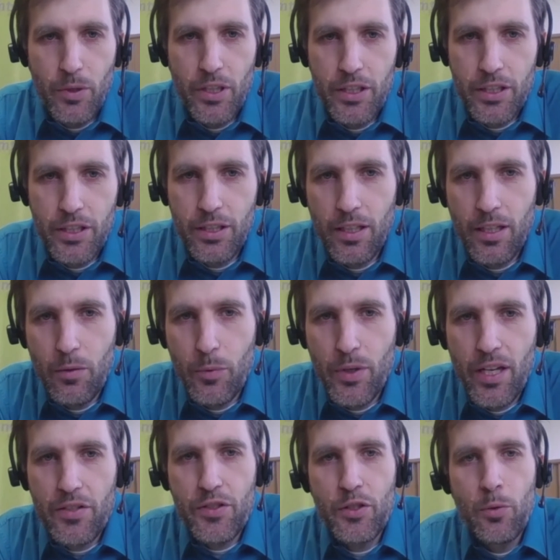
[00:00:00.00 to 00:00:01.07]
which
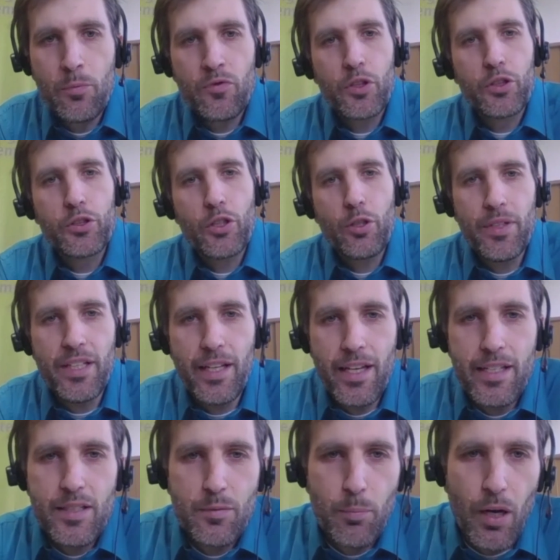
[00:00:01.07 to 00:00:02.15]
we assumed for
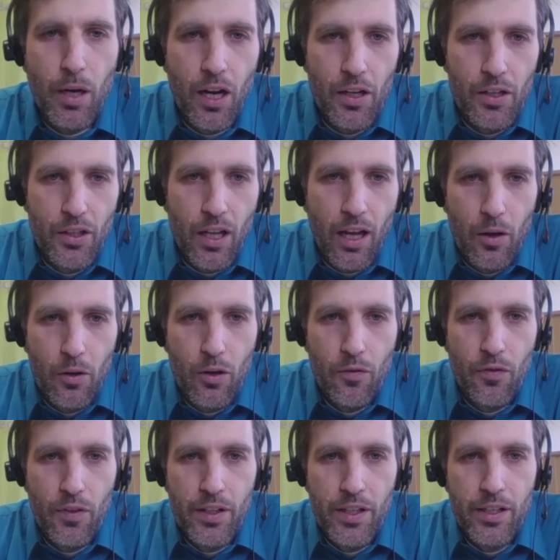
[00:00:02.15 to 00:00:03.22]
Germany, is part out of